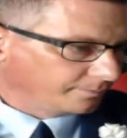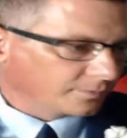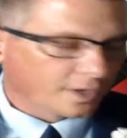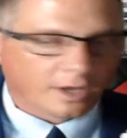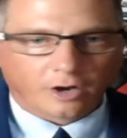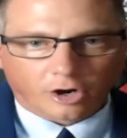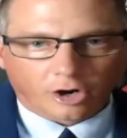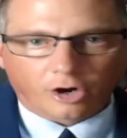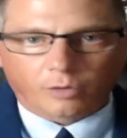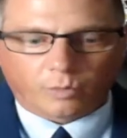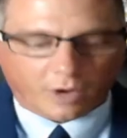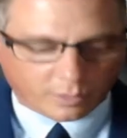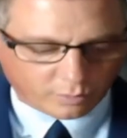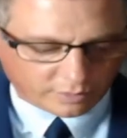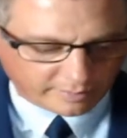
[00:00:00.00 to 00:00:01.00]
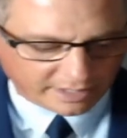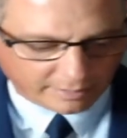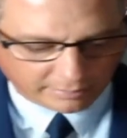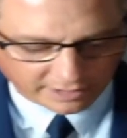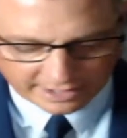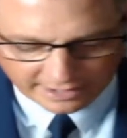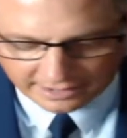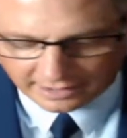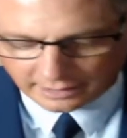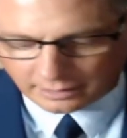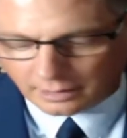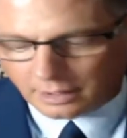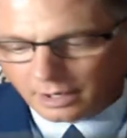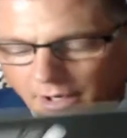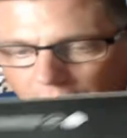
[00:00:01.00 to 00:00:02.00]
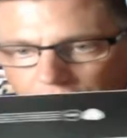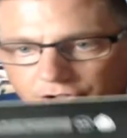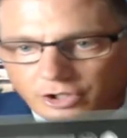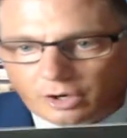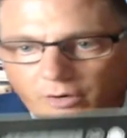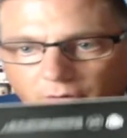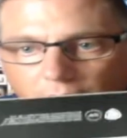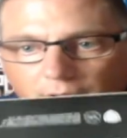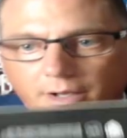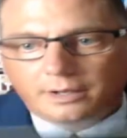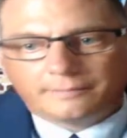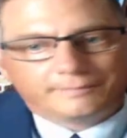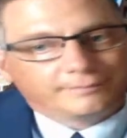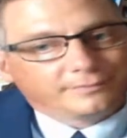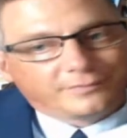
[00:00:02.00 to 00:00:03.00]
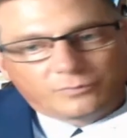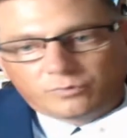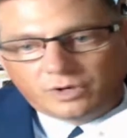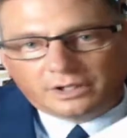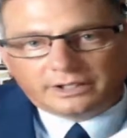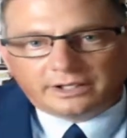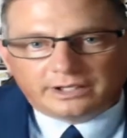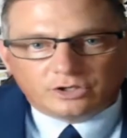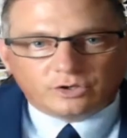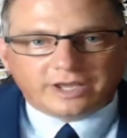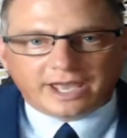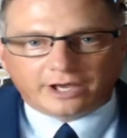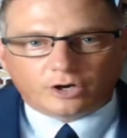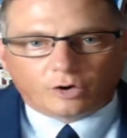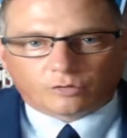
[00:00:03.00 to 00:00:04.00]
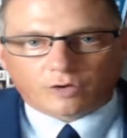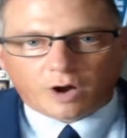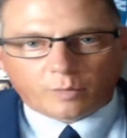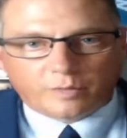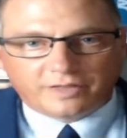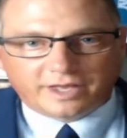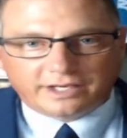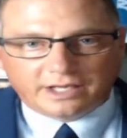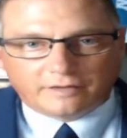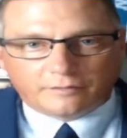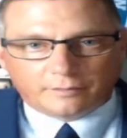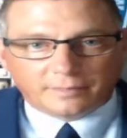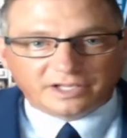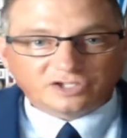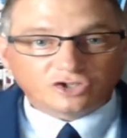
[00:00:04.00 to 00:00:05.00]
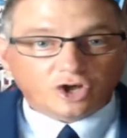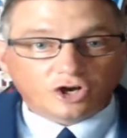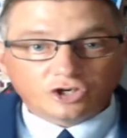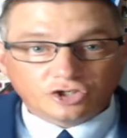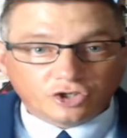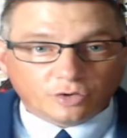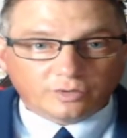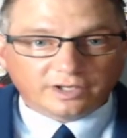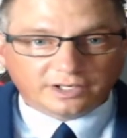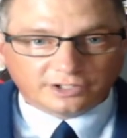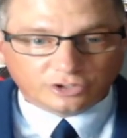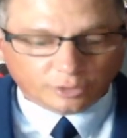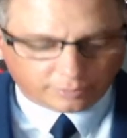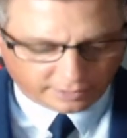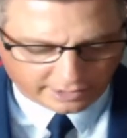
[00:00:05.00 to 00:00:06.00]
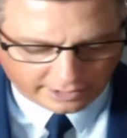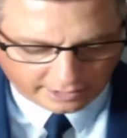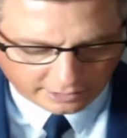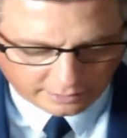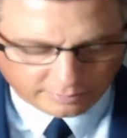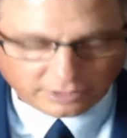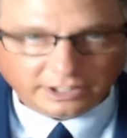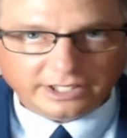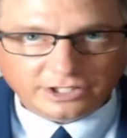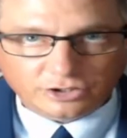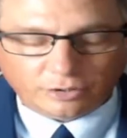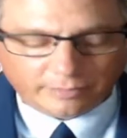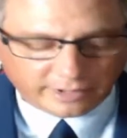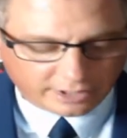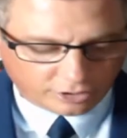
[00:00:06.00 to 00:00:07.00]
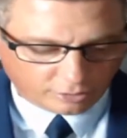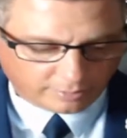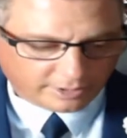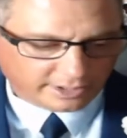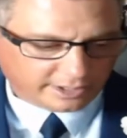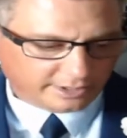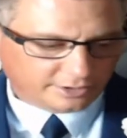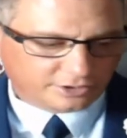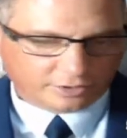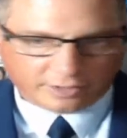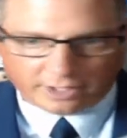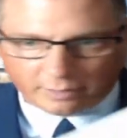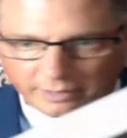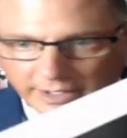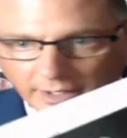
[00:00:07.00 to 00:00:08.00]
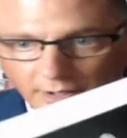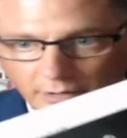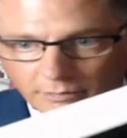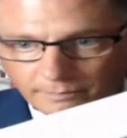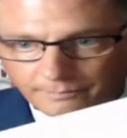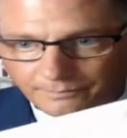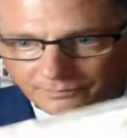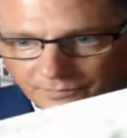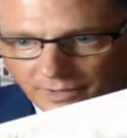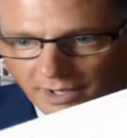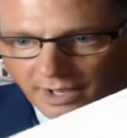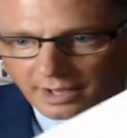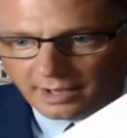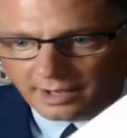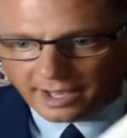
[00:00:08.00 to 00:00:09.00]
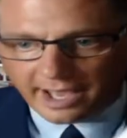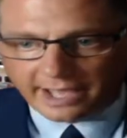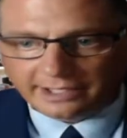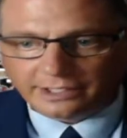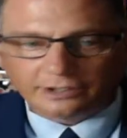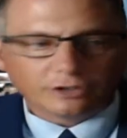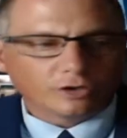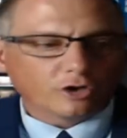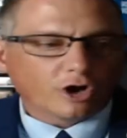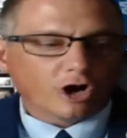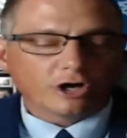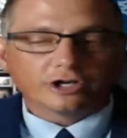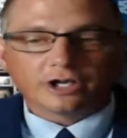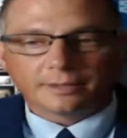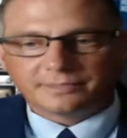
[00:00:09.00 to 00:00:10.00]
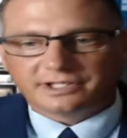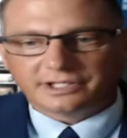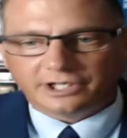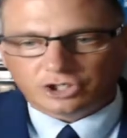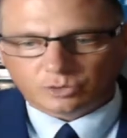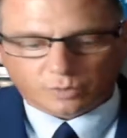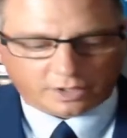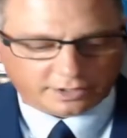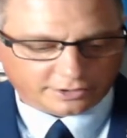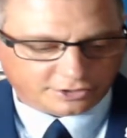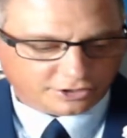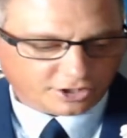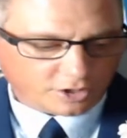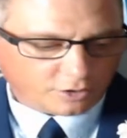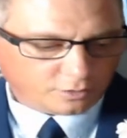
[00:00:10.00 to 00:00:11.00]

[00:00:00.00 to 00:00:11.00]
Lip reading: her wand would be a blessing. So really, you can't go wrong with any of them as long as you don't get a duplicate. Please don't be a duplicate. So here we go. And a little card comes in each one. So